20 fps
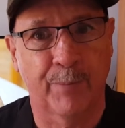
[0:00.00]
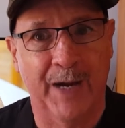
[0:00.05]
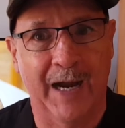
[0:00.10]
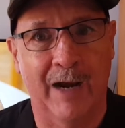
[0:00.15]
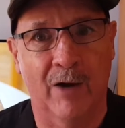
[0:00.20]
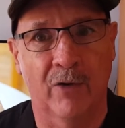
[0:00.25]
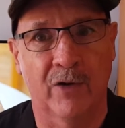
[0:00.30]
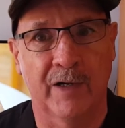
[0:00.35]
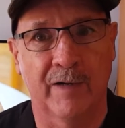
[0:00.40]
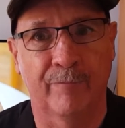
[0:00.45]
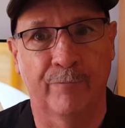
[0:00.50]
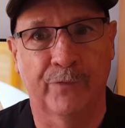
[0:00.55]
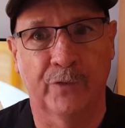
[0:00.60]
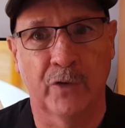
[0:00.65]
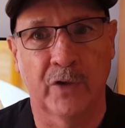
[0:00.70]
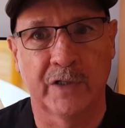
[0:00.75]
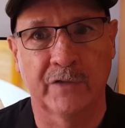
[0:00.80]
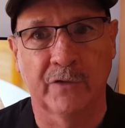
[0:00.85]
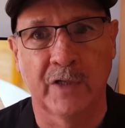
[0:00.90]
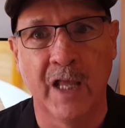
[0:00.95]
power and
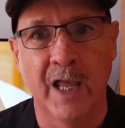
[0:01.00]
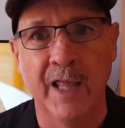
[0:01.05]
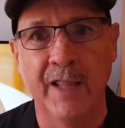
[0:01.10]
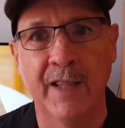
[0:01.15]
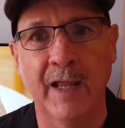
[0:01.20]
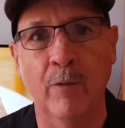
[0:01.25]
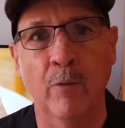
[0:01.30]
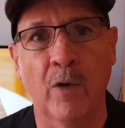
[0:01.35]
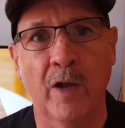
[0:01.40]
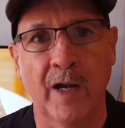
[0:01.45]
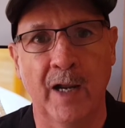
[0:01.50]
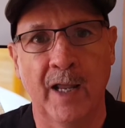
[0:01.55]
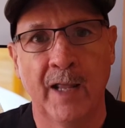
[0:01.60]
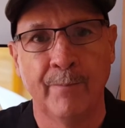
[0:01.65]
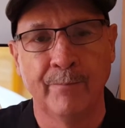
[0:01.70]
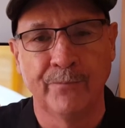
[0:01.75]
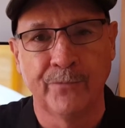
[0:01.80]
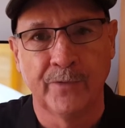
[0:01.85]
influence. They want to